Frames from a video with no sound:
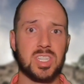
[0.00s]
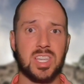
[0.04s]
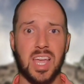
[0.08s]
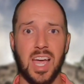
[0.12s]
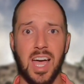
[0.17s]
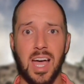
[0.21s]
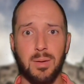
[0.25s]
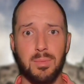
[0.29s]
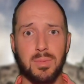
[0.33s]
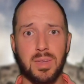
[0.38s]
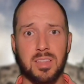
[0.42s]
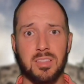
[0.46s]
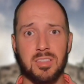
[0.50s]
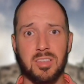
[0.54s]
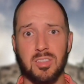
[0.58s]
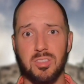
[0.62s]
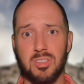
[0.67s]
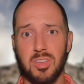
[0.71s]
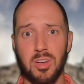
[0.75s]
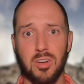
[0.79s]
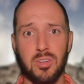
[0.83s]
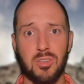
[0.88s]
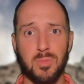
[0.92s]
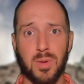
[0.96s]
comments,
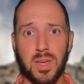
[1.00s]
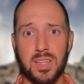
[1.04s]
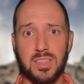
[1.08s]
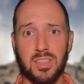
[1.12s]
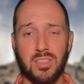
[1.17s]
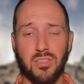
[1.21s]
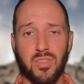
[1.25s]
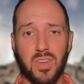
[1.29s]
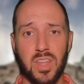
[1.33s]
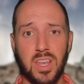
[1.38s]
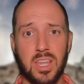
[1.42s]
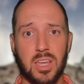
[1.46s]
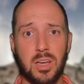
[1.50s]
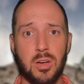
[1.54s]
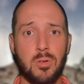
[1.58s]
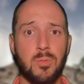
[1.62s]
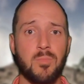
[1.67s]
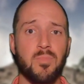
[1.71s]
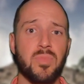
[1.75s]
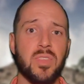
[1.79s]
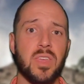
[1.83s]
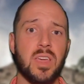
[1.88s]
concerns about this video,